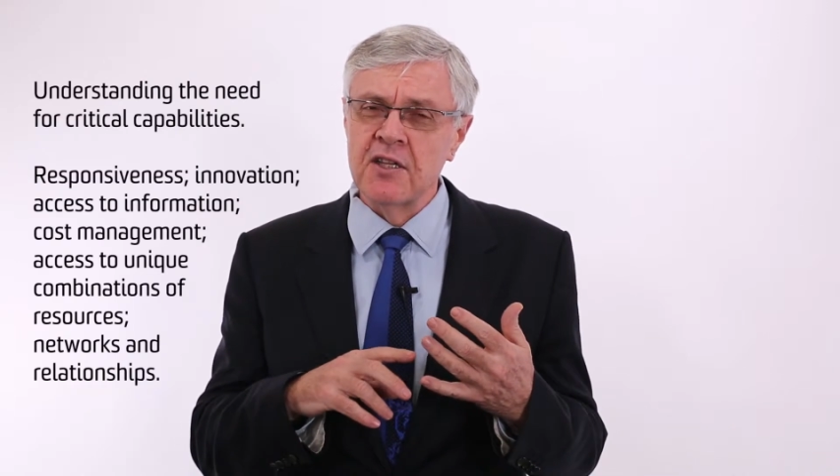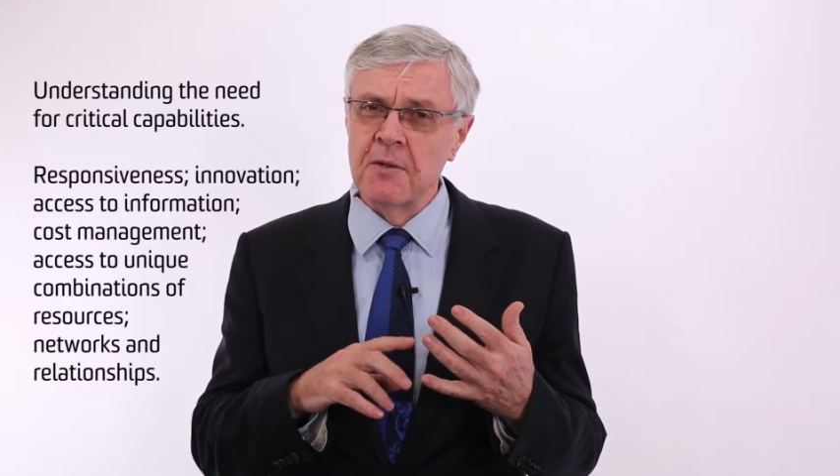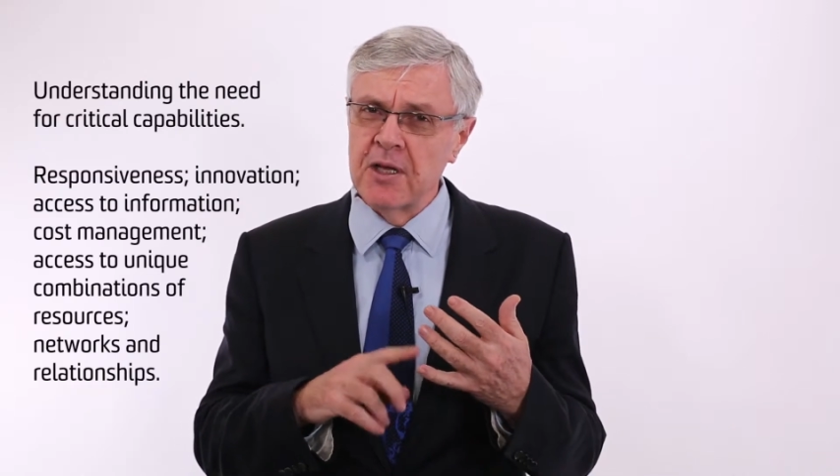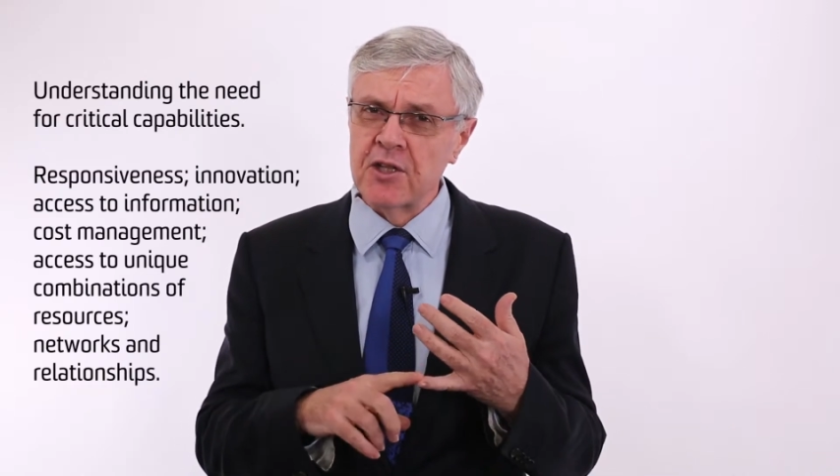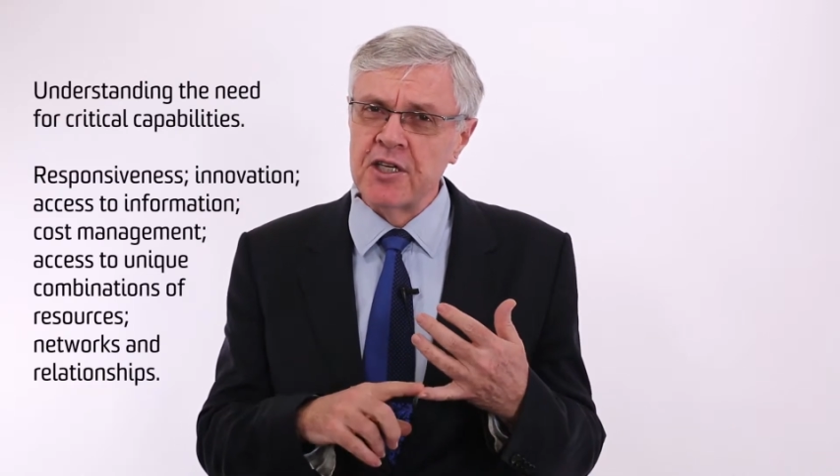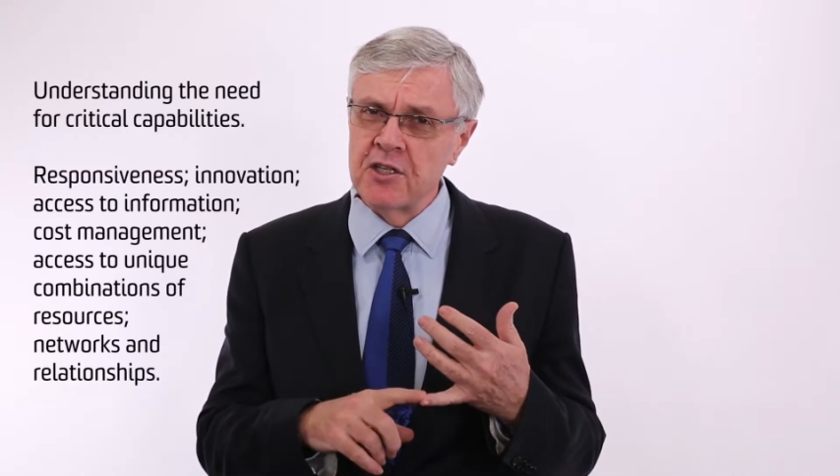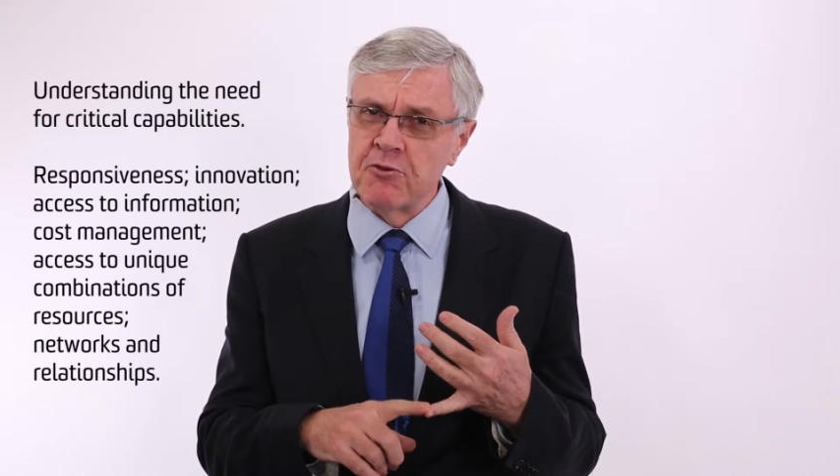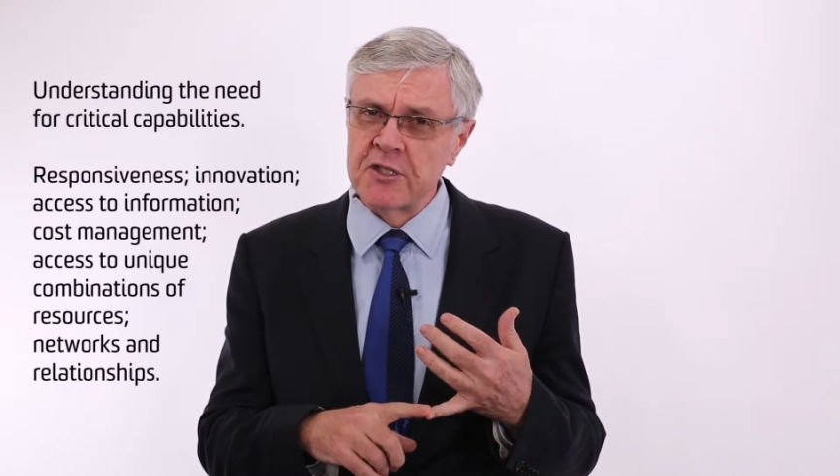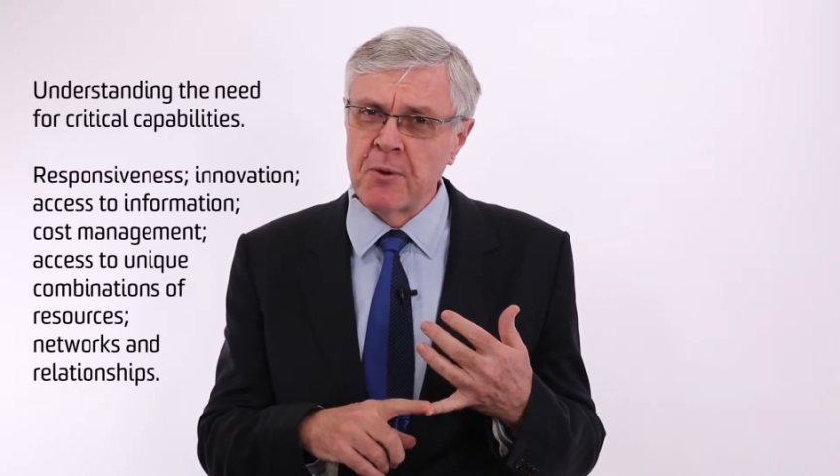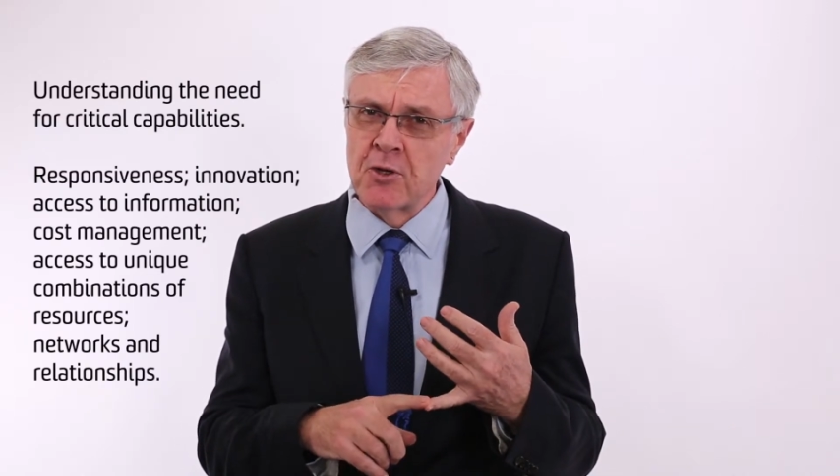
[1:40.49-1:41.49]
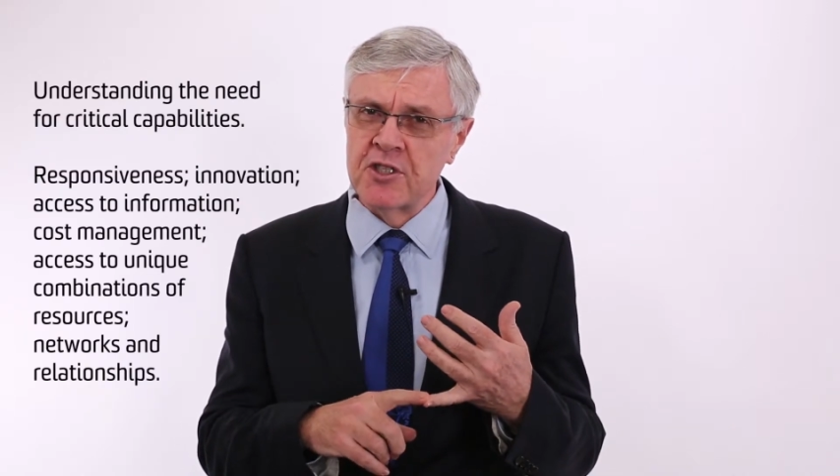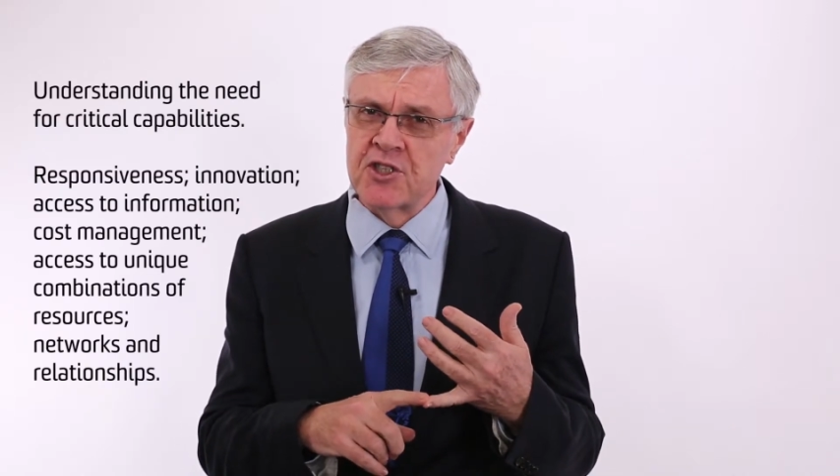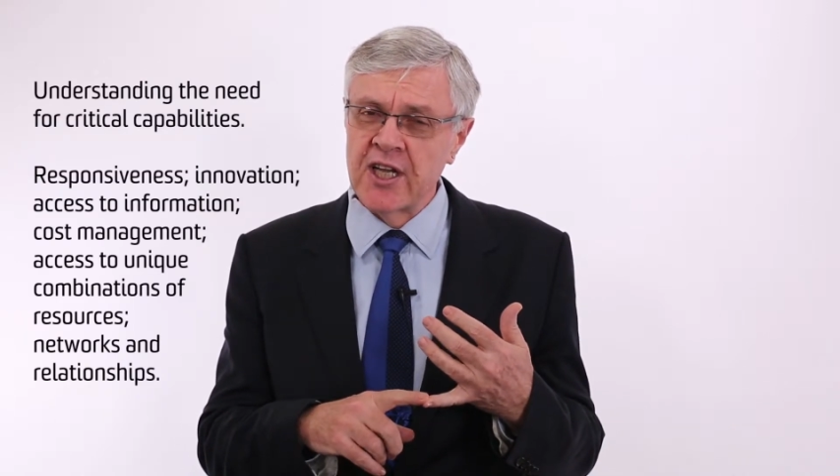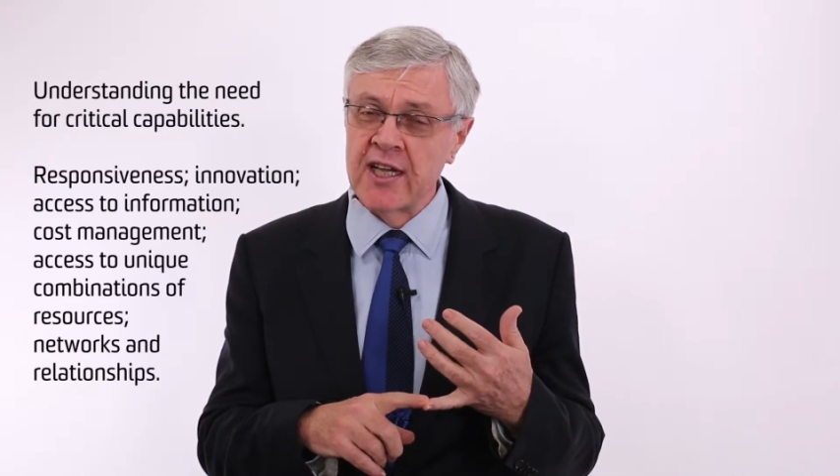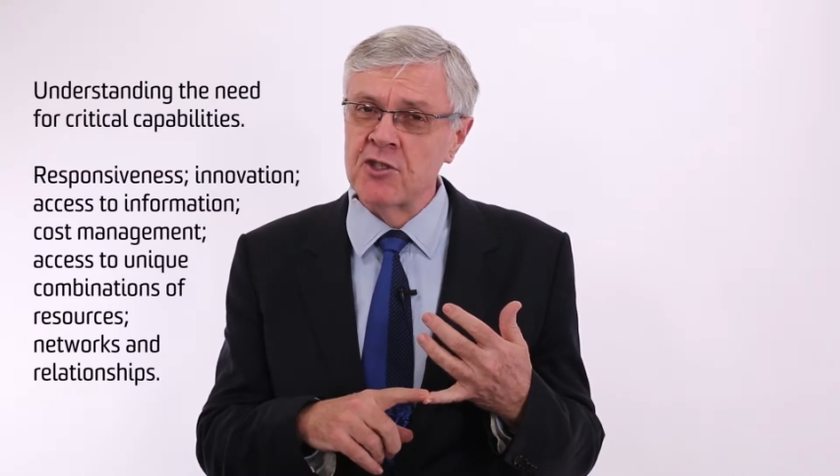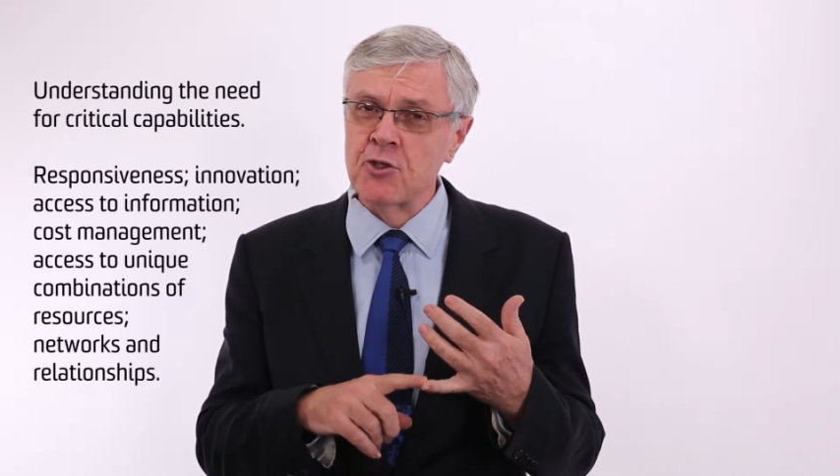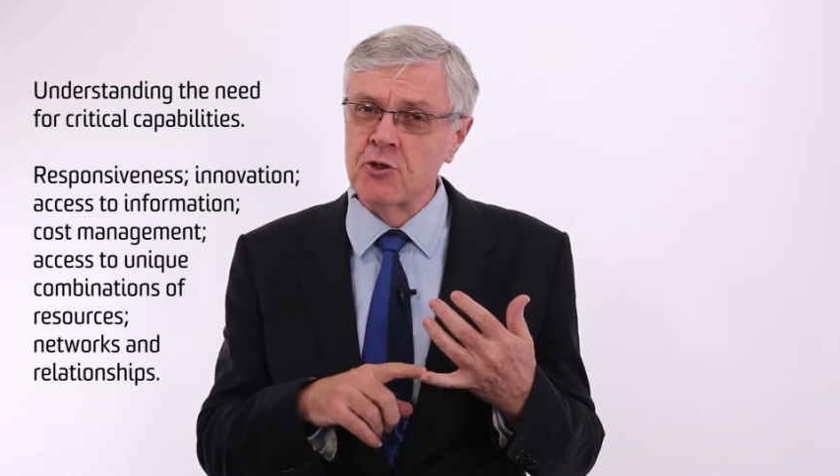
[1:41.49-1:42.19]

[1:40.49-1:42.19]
the ability to respond to change